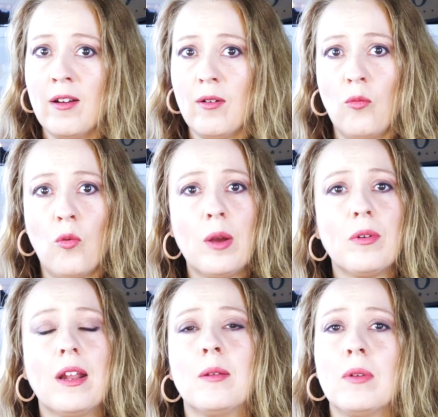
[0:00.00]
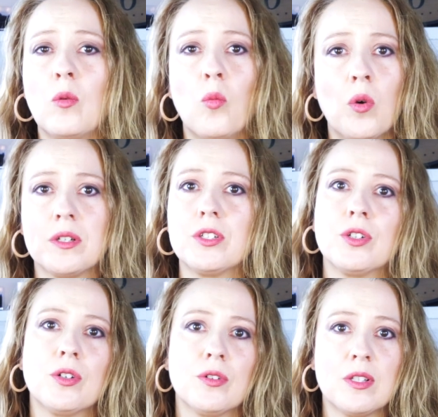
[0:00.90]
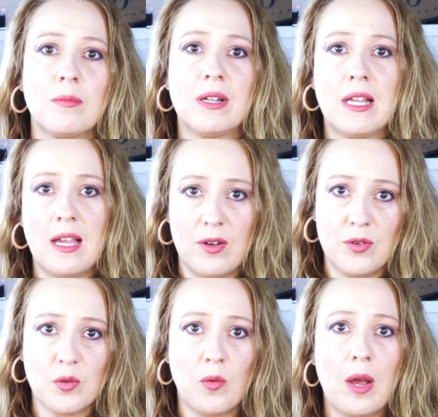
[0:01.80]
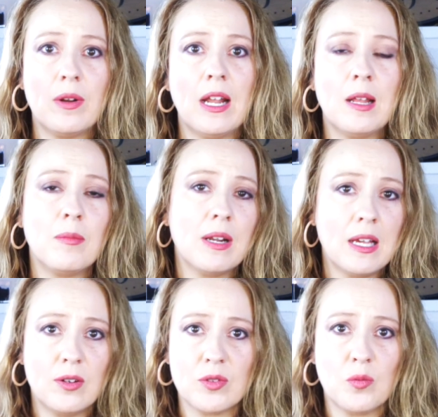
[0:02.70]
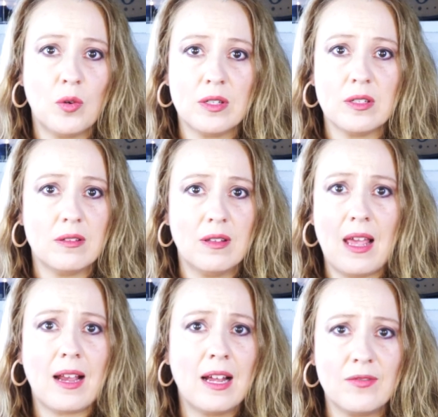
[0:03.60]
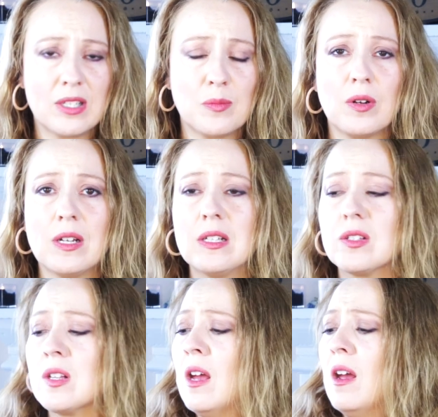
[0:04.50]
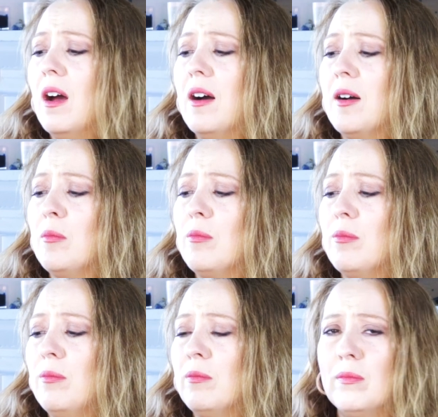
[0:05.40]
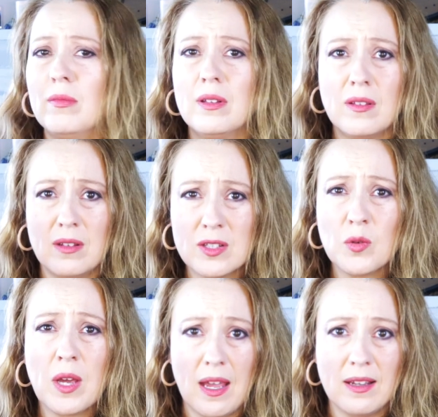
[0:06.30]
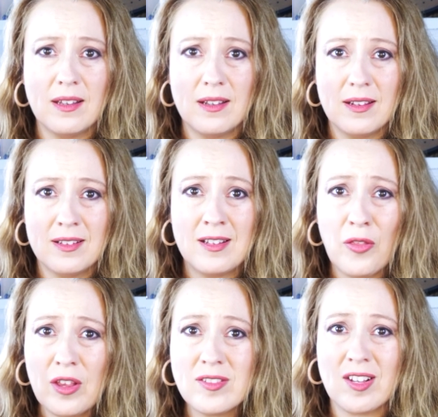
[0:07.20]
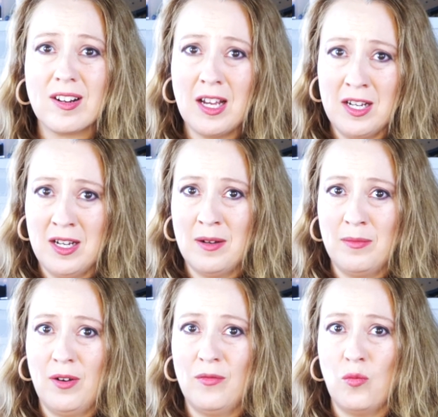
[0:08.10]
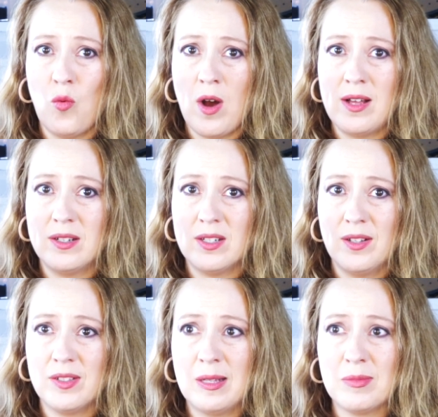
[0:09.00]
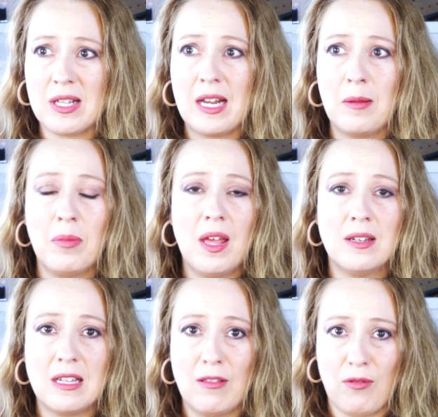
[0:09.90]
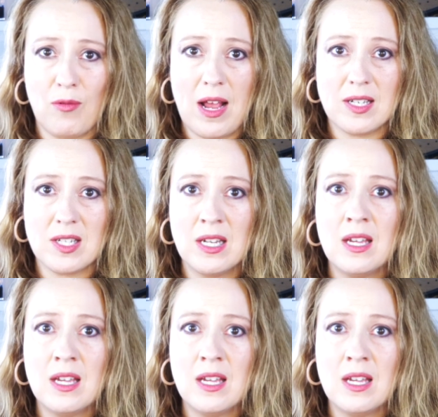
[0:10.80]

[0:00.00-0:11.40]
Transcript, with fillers: why would anybody want to hurt somebody else? Why would anybody else want that kind of experience? Um, it's okay. Nothing's going to come of what seems like an impending threat.